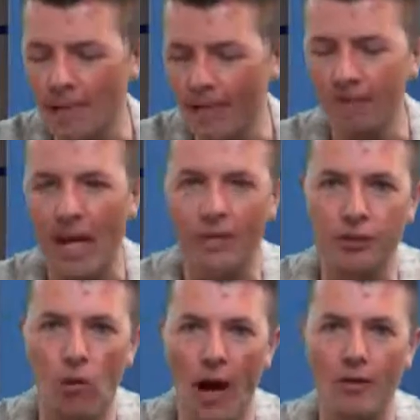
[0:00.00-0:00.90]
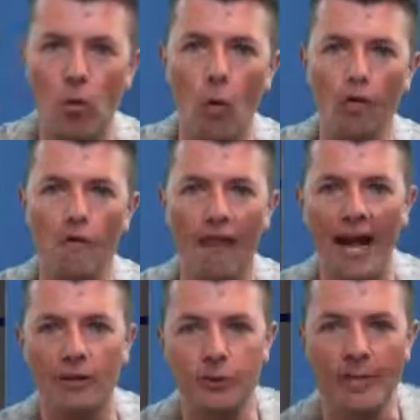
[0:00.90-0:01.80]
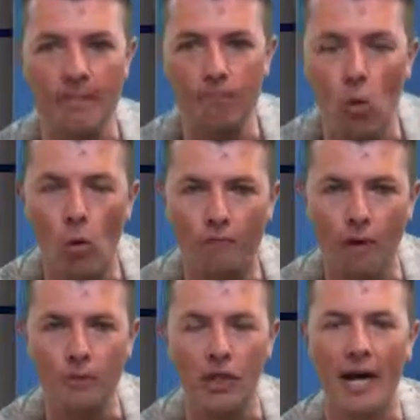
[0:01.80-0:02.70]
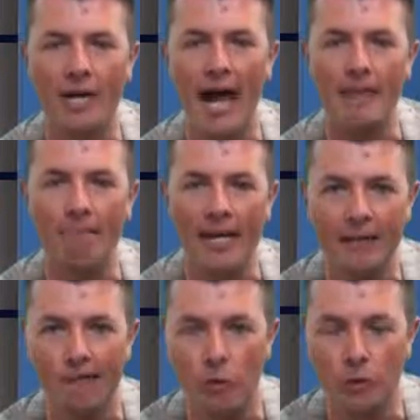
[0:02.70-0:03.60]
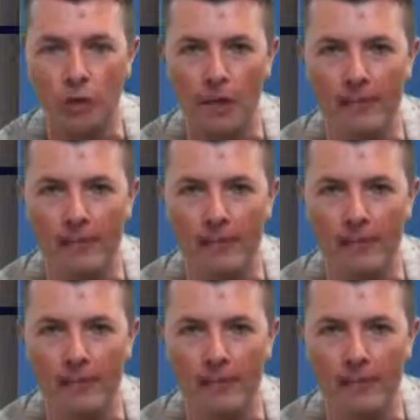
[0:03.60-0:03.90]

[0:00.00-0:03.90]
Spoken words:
My name's Alex Ryan, author of How to Import from China and Make a Fortune.